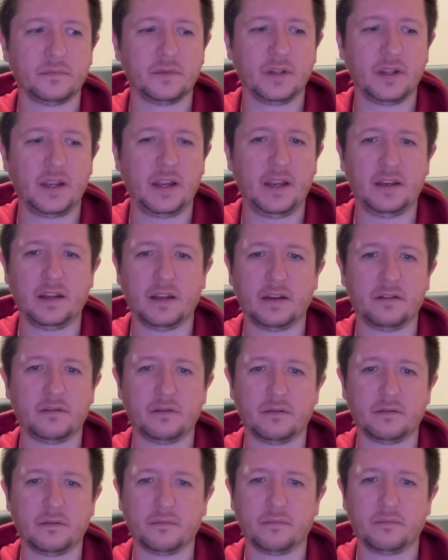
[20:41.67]

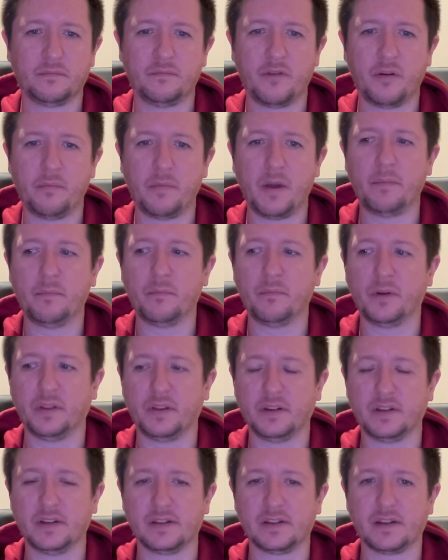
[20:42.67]
didn't remember
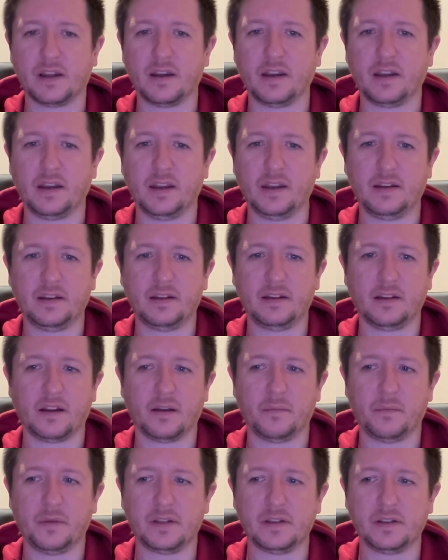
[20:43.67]
the design, he didn't
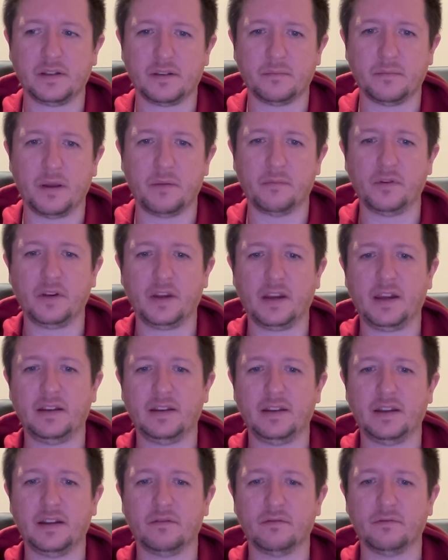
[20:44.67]
commit it to memory, he
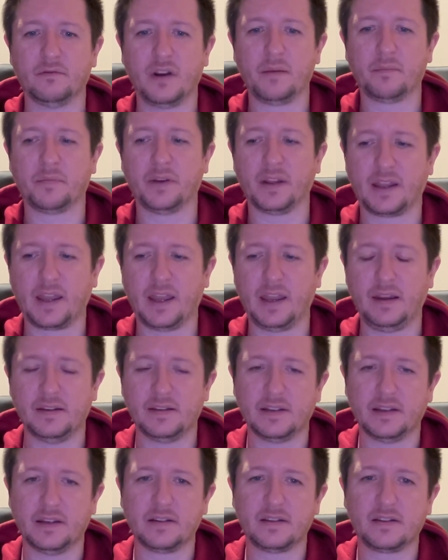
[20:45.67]
didn't
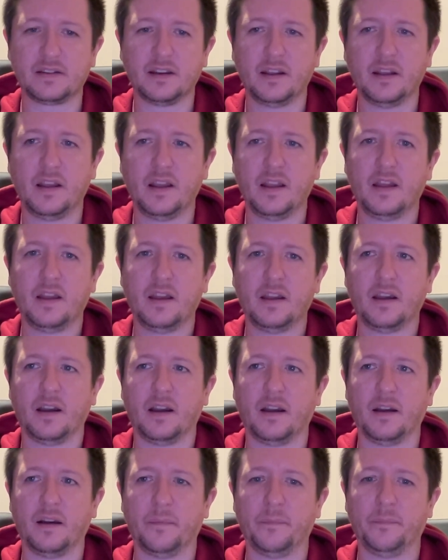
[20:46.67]
replicate it.
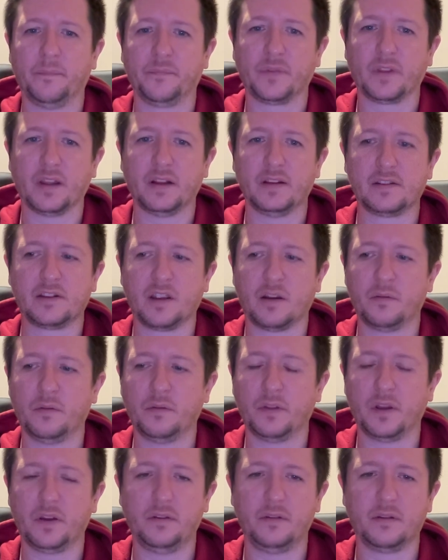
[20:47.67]
And so
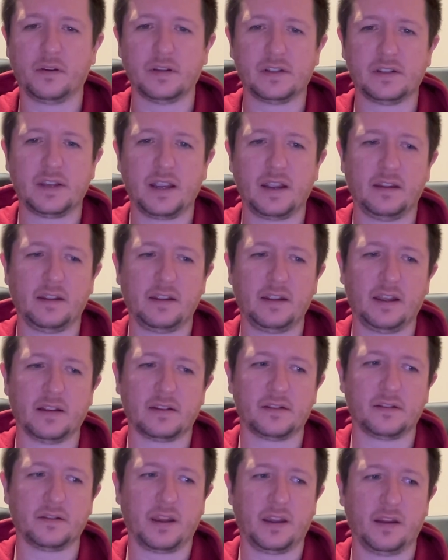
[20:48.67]
although you could say that,
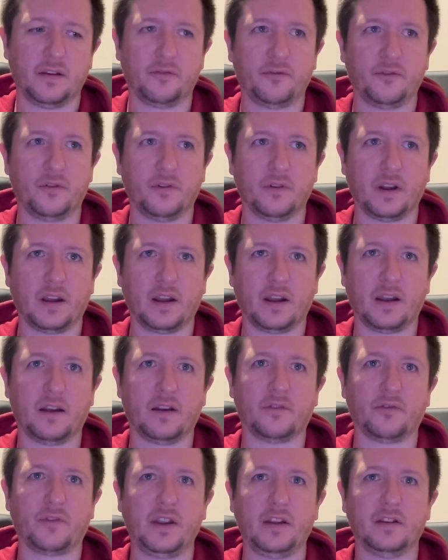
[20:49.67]
yes, okay, a 4.5
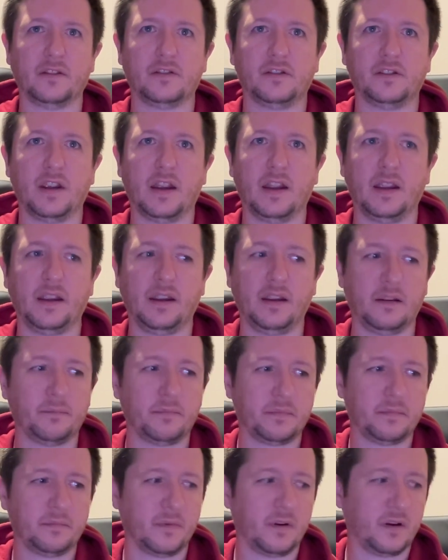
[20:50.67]
HJ
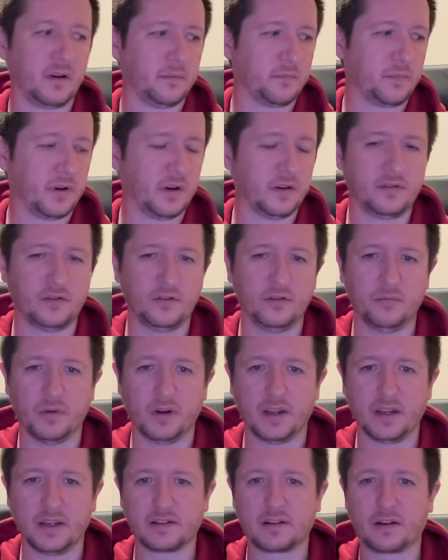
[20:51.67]

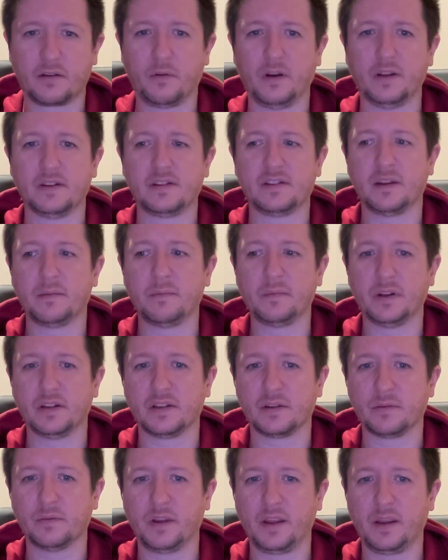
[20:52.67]
Parduba is quite similar
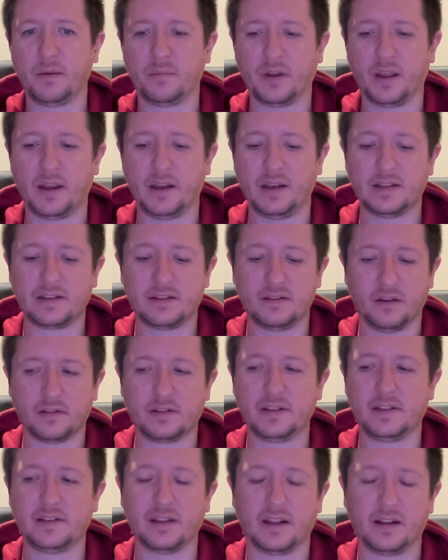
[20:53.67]
to what he played, it's
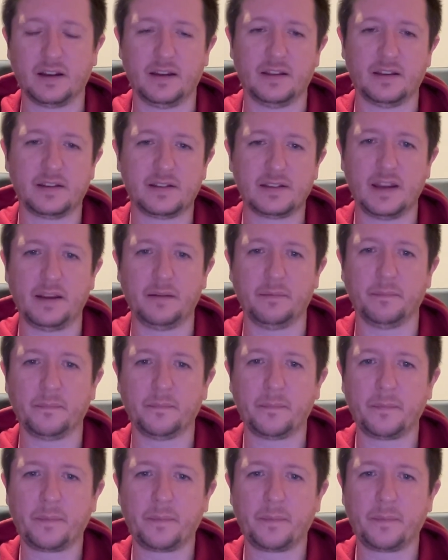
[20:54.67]
not exactly the same.